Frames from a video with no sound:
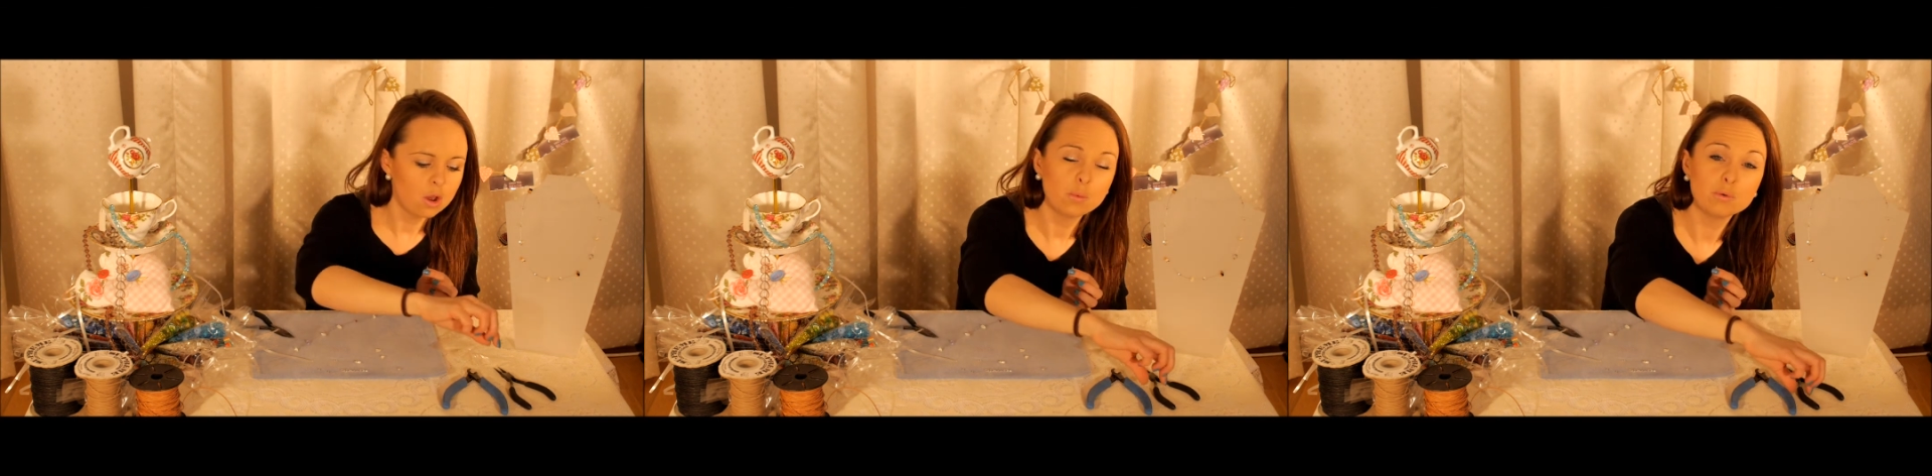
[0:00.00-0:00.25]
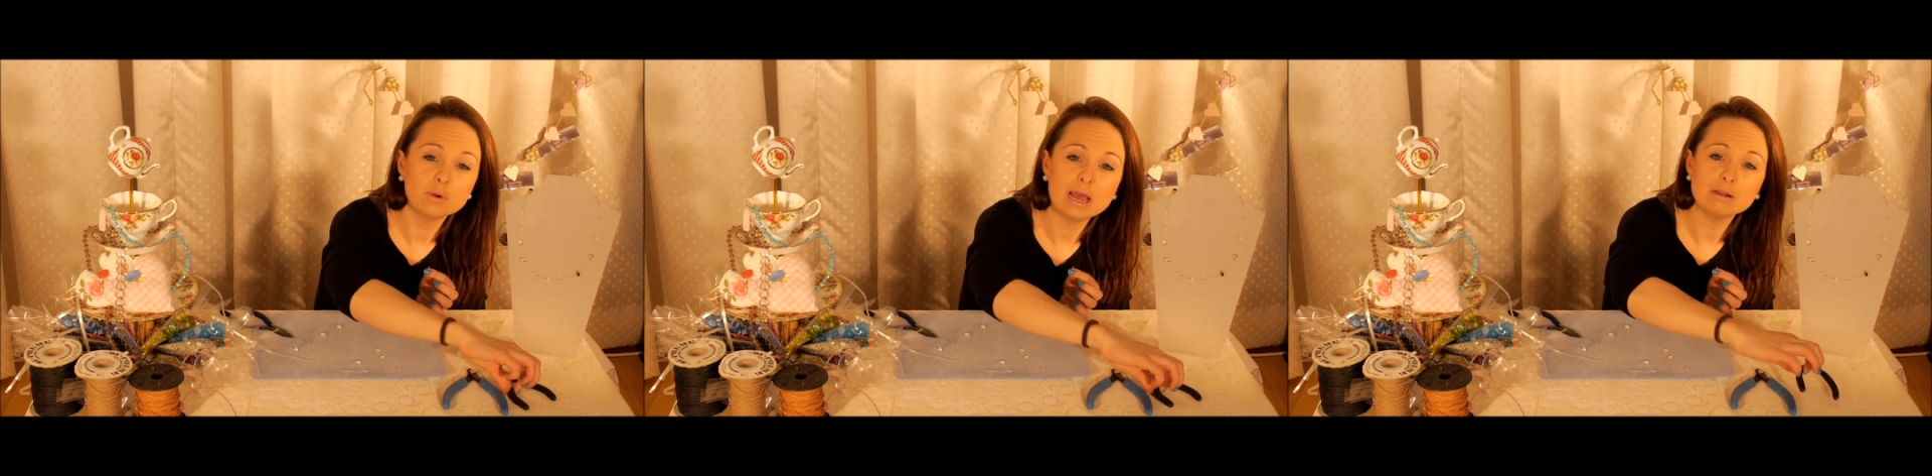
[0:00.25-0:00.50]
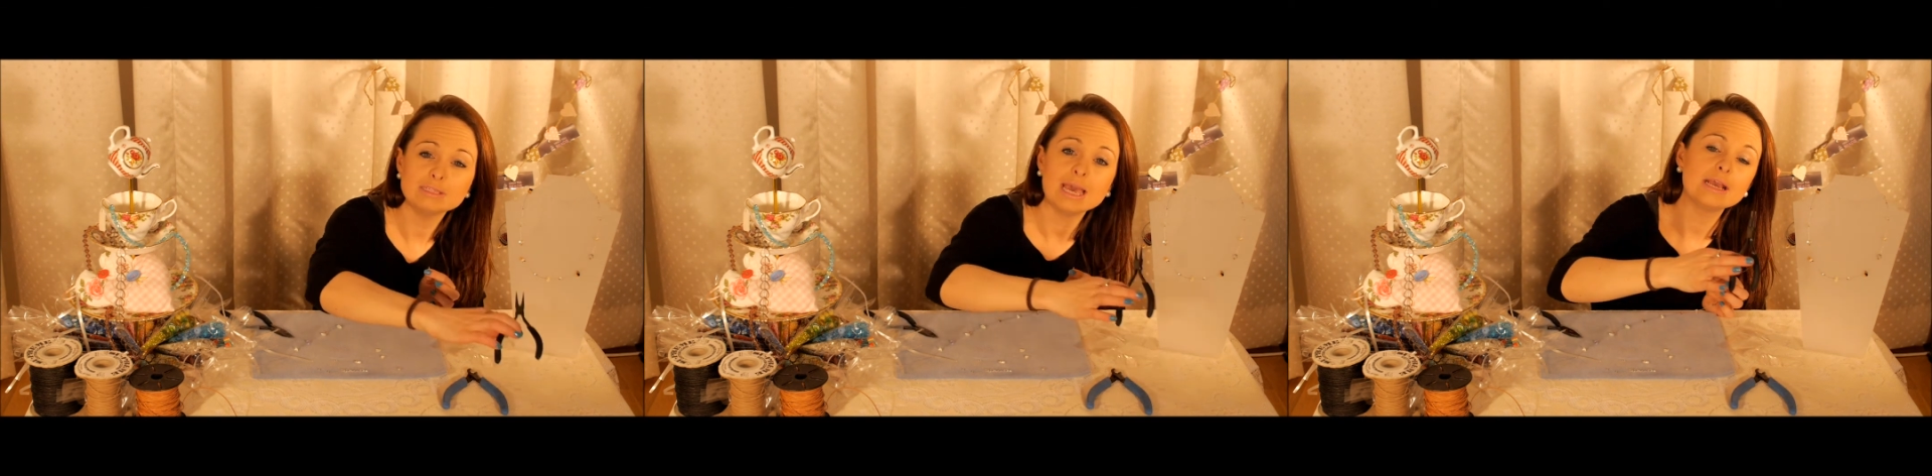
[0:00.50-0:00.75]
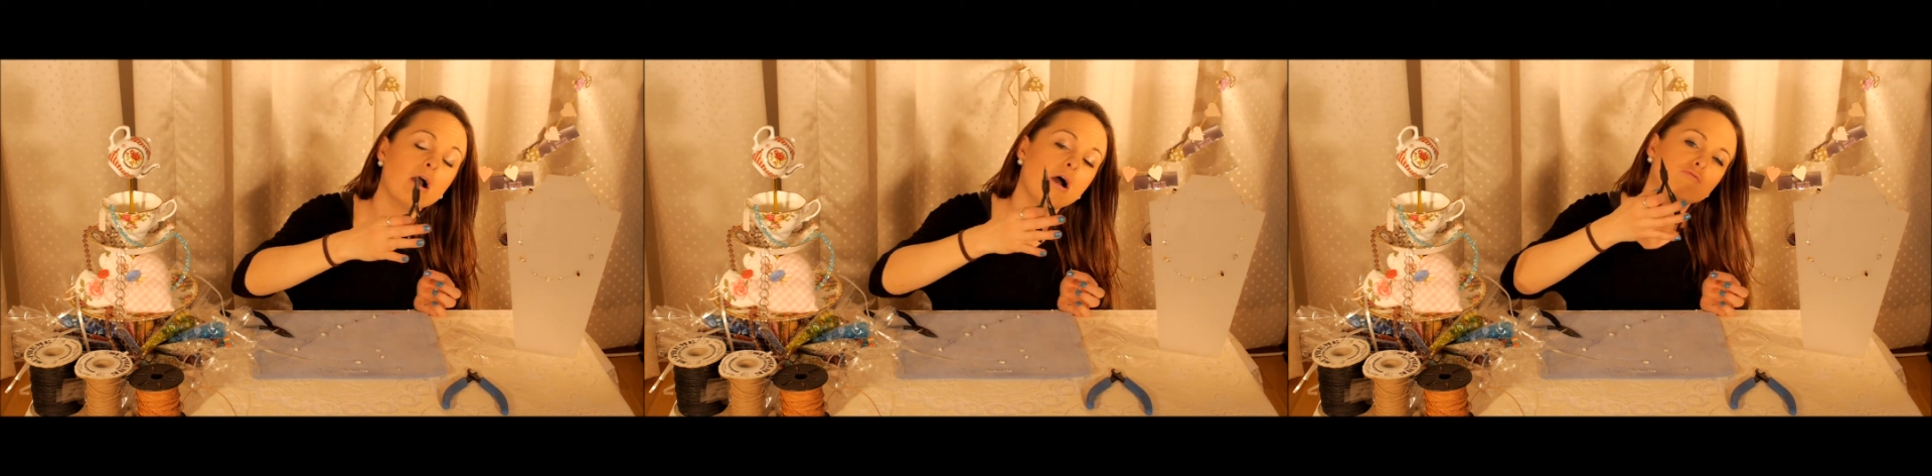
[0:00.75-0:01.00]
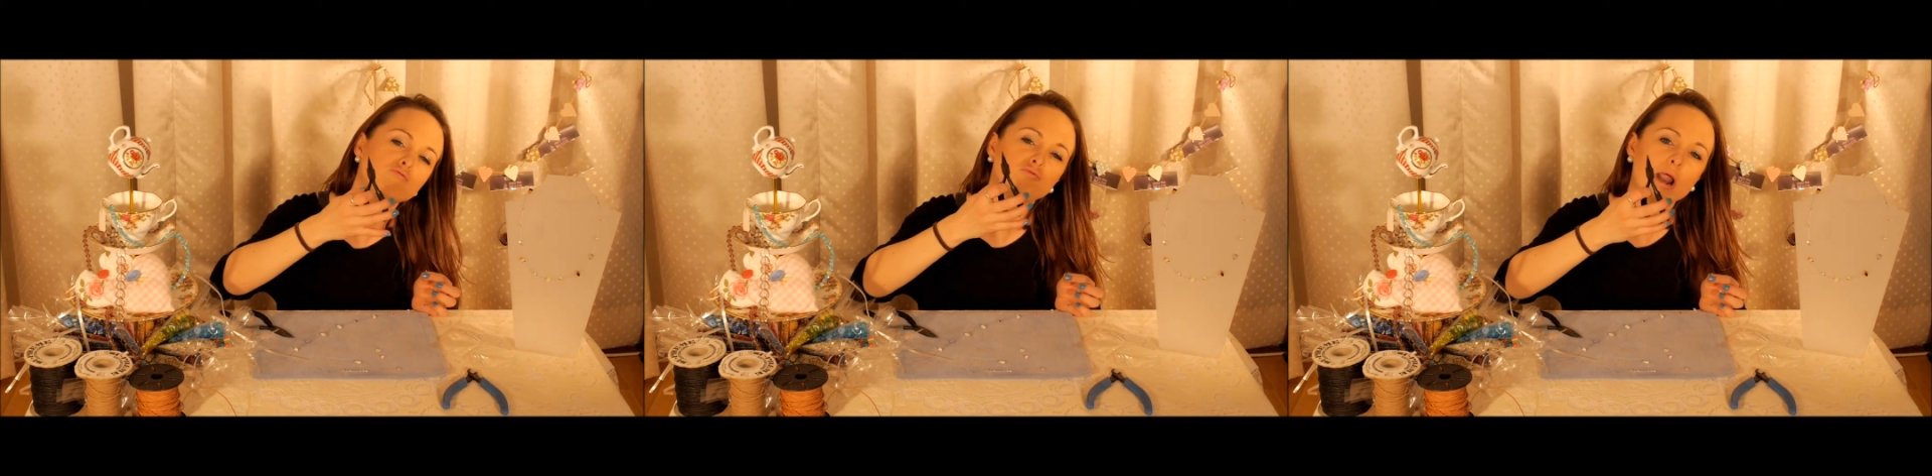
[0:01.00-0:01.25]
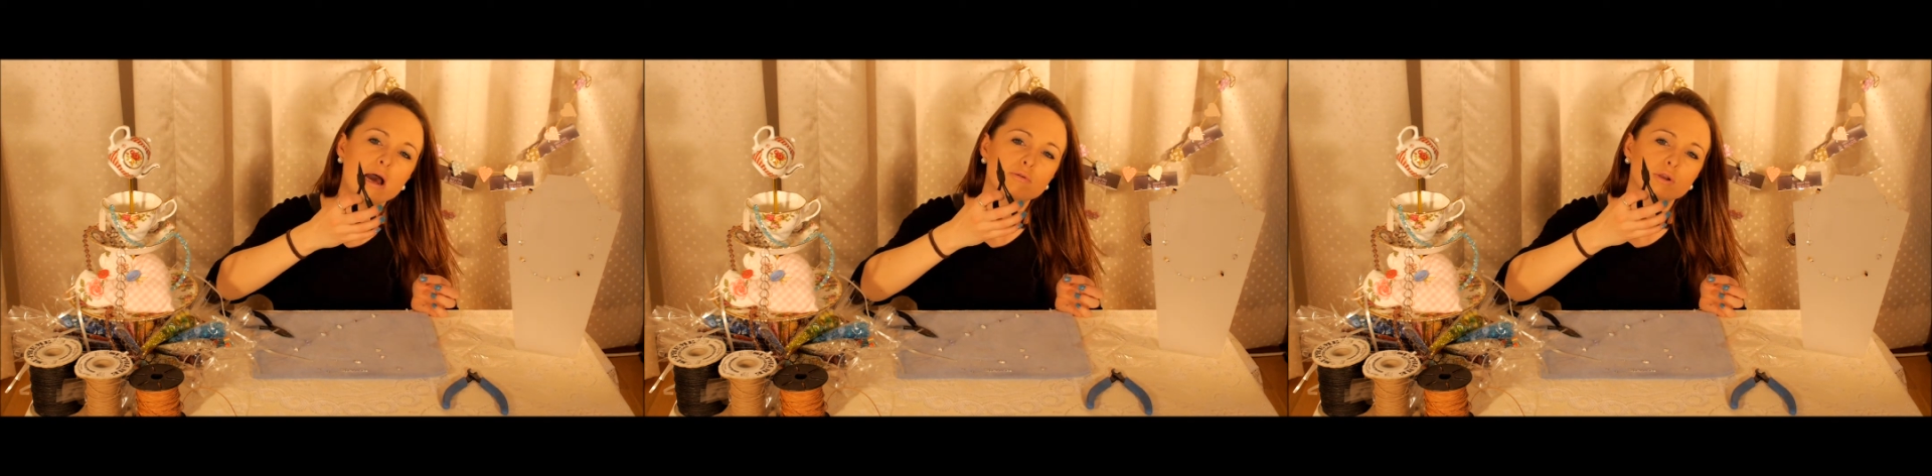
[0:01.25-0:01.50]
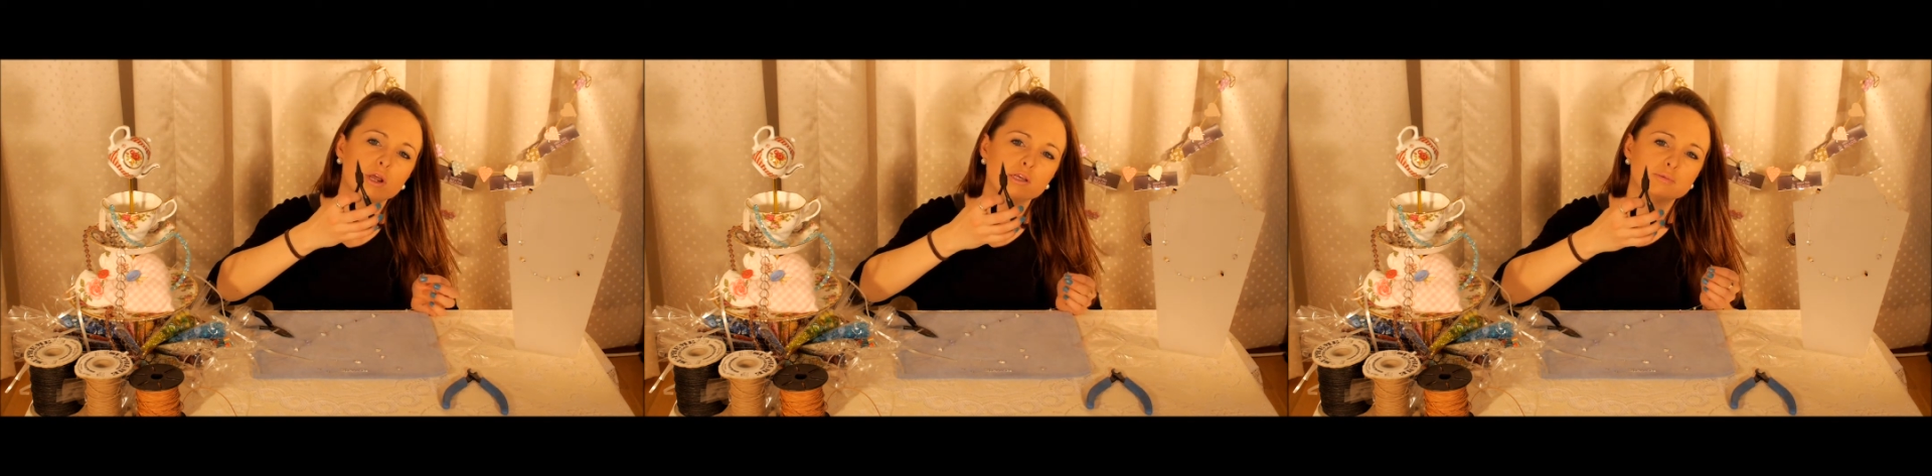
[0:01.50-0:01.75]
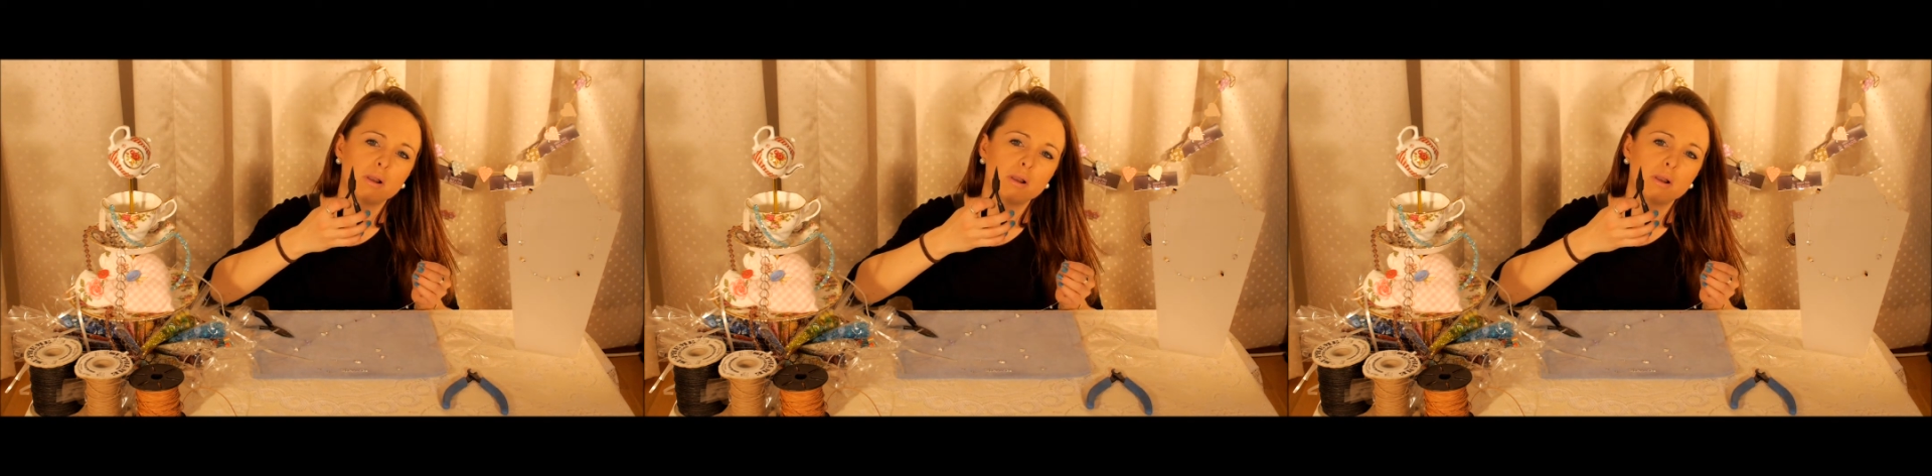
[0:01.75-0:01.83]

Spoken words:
We will now take our round nose